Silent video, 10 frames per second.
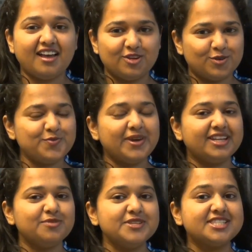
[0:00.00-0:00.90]
Hello, my
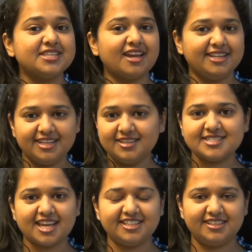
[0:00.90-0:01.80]
name is
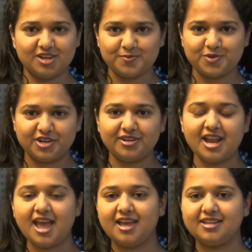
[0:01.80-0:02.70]
Saili Digambar,
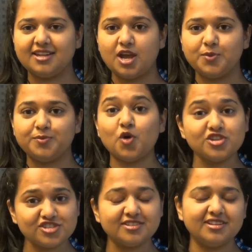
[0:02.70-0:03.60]
and I'm
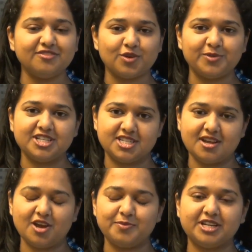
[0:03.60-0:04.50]
originally from
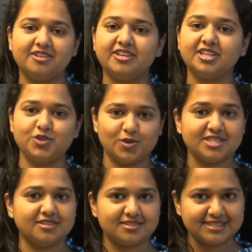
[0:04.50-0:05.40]
India but living in
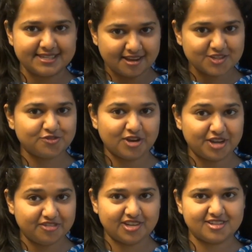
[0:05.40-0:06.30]
USA since last
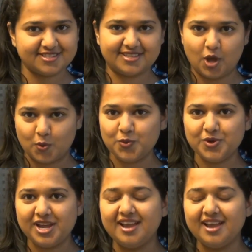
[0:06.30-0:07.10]
5 years now.